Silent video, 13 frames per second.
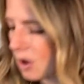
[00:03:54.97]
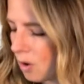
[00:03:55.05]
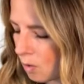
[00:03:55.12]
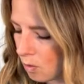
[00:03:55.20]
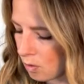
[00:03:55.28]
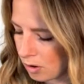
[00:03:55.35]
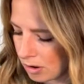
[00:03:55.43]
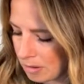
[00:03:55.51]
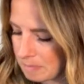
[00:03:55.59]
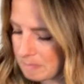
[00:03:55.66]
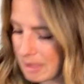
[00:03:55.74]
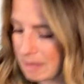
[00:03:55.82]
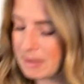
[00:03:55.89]
or
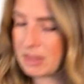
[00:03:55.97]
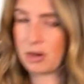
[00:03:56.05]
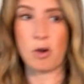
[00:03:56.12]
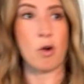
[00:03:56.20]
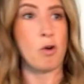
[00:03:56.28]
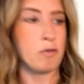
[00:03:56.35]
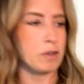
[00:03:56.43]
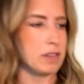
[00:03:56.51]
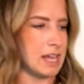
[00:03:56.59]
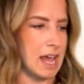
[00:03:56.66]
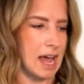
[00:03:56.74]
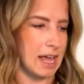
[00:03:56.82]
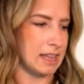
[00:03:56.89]
maybe they're overly
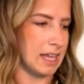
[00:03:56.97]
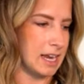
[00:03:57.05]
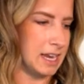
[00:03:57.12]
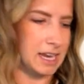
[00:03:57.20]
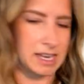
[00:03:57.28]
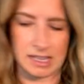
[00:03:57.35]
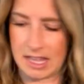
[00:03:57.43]
highlighted,